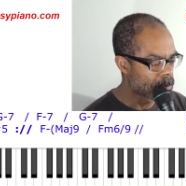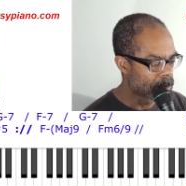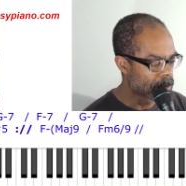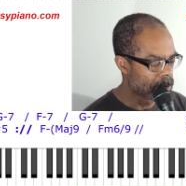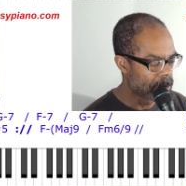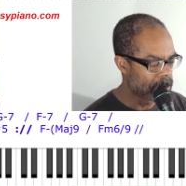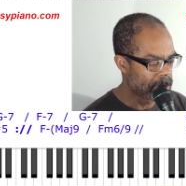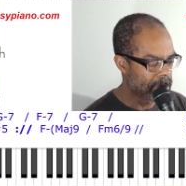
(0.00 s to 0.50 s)

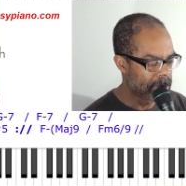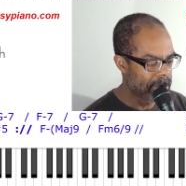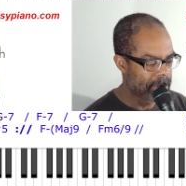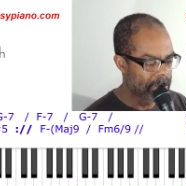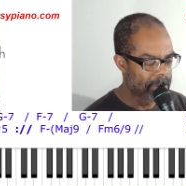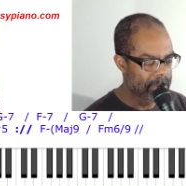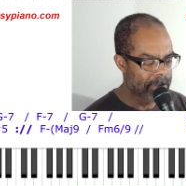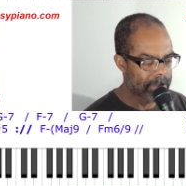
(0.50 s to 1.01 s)
root,
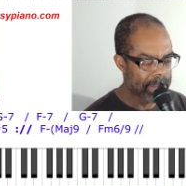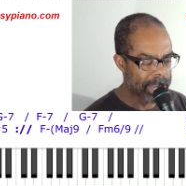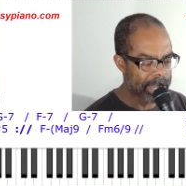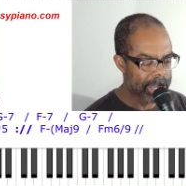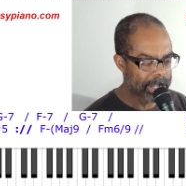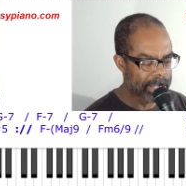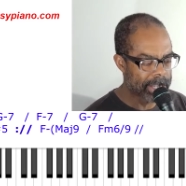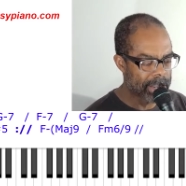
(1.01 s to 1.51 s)

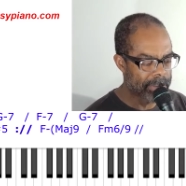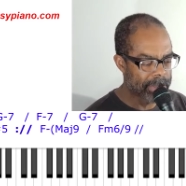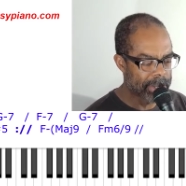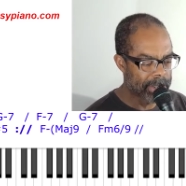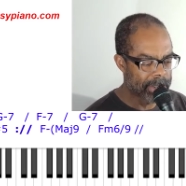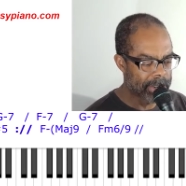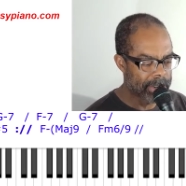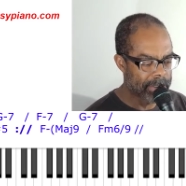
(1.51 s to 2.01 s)
flat
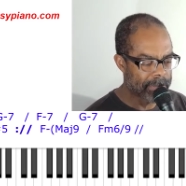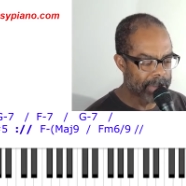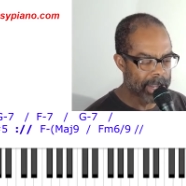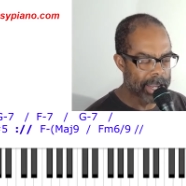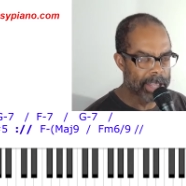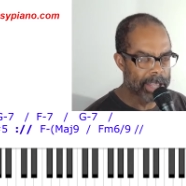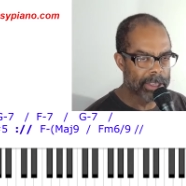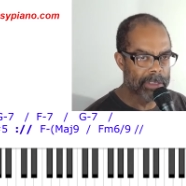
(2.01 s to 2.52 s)
7,
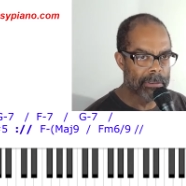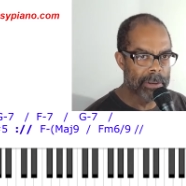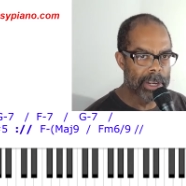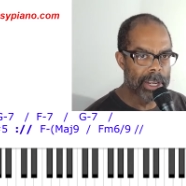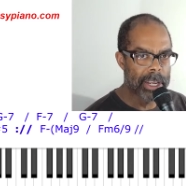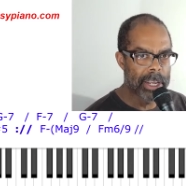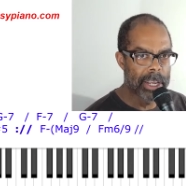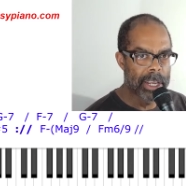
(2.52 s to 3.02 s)
flat
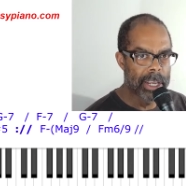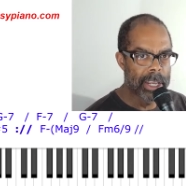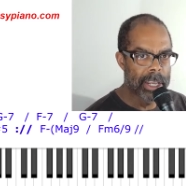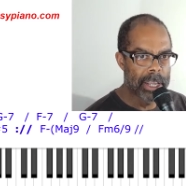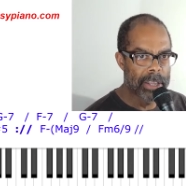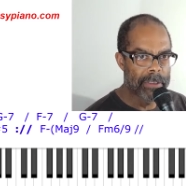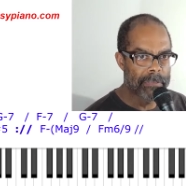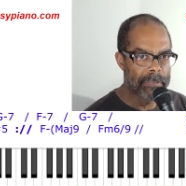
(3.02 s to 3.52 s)
3,
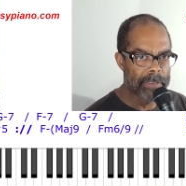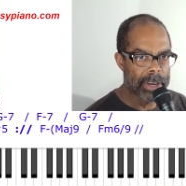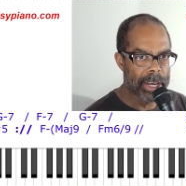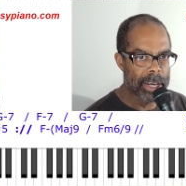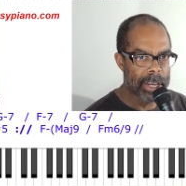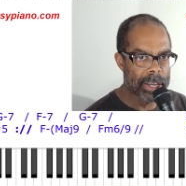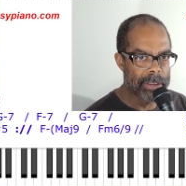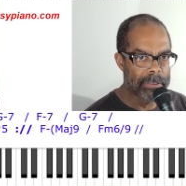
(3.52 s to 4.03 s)

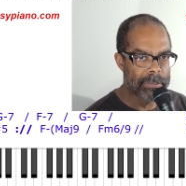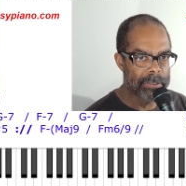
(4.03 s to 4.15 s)
5.